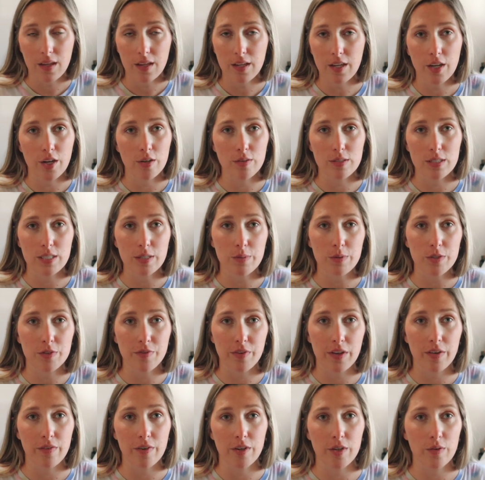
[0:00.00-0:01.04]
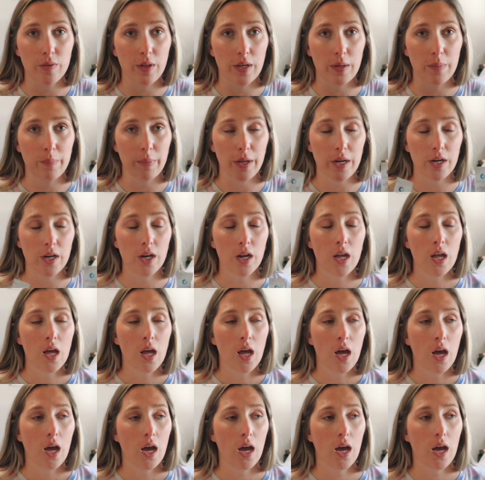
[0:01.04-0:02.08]
You know, see which flavor you like better.
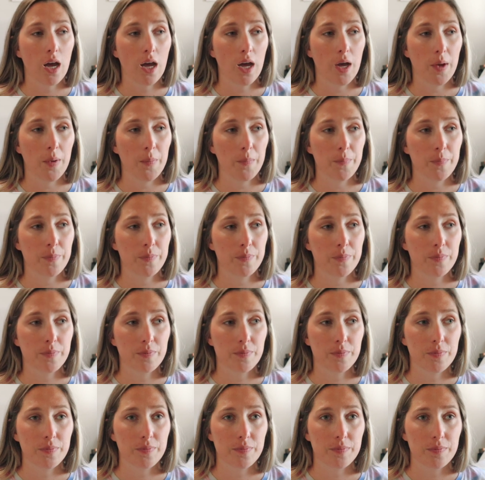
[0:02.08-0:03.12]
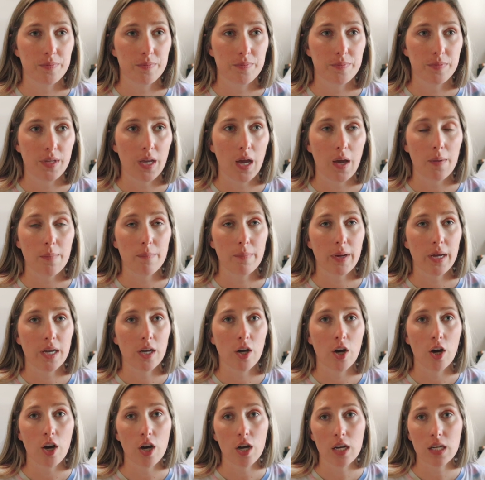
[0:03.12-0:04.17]
Um, yeah, my
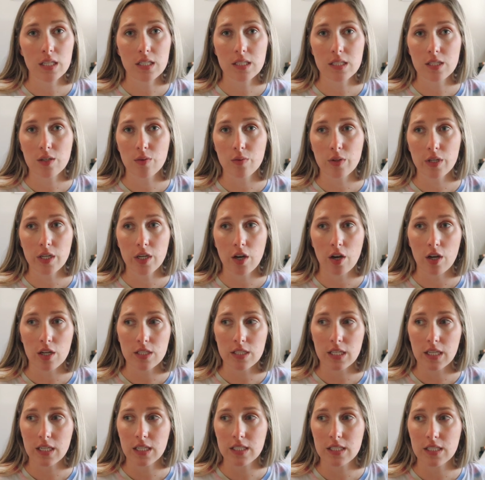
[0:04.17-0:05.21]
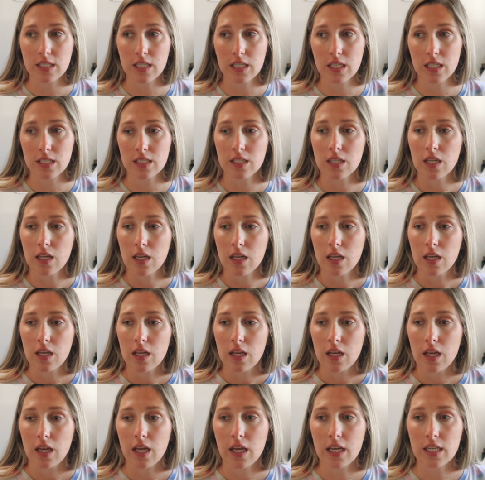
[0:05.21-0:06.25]
cons, the only cons I could see is
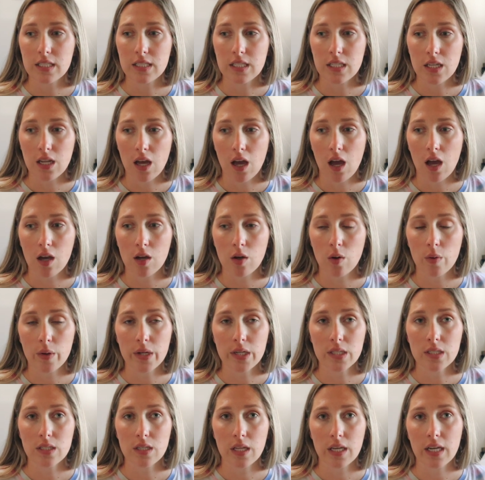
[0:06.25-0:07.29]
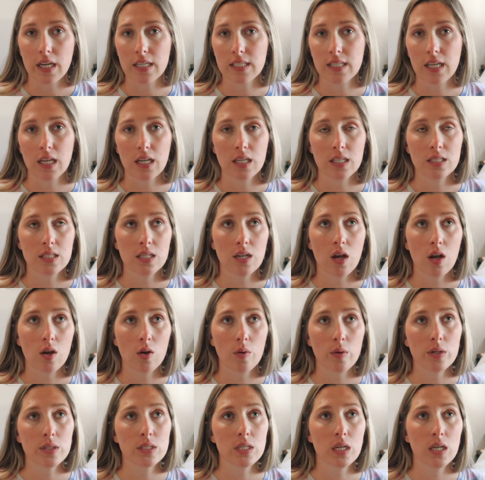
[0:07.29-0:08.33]
it's not going, like I said, it's not
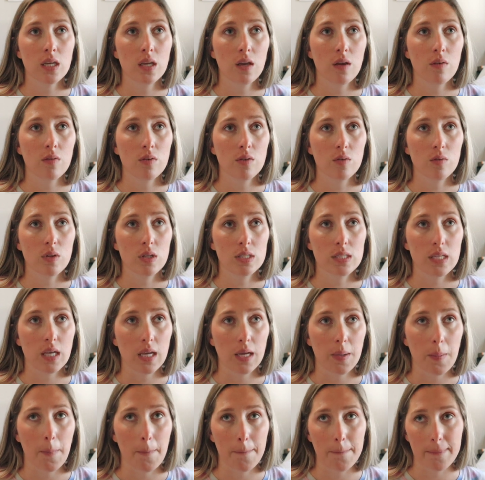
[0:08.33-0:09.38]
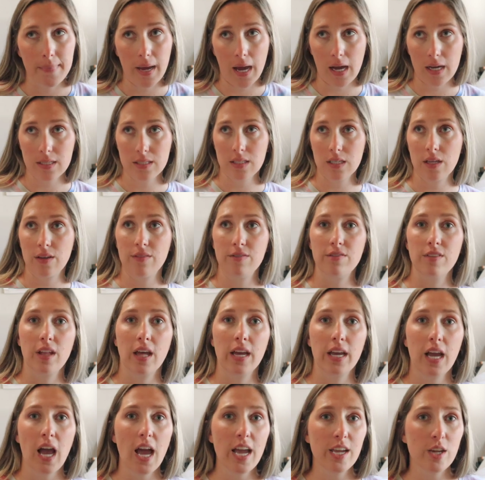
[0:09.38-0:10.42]
going to give you this like massive,
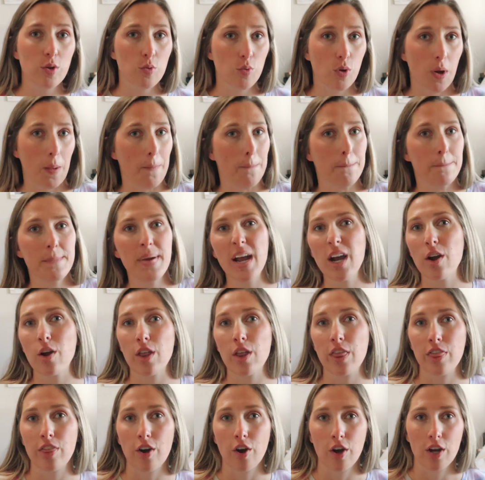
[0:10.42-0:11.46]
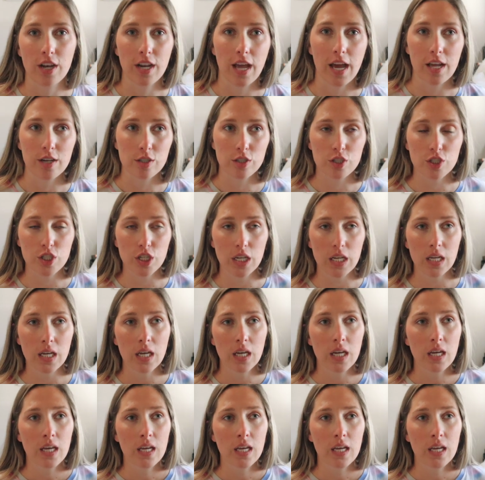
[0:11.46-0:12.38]
like I can run a marathon energy.